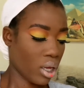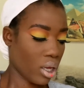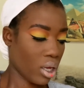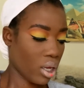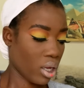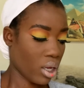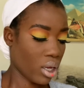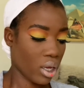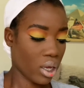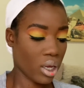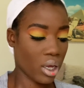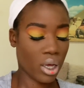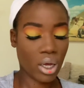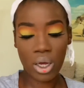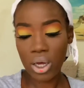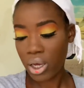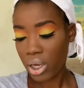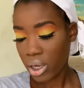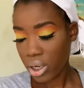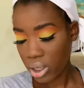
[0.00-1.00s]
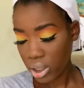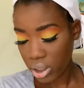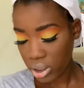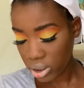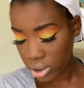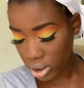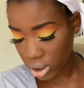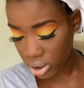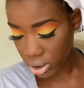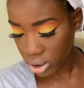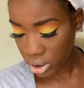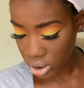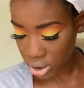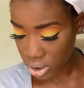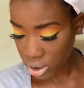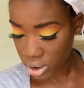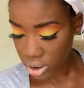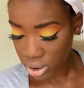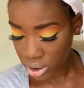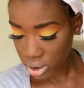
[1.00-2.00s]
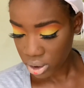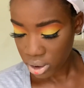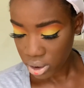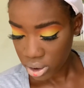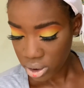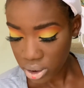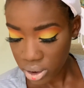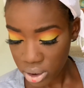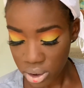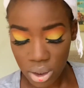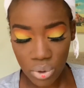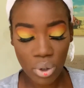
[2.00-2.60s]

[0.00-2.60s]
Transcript: LA Girl glazed life paint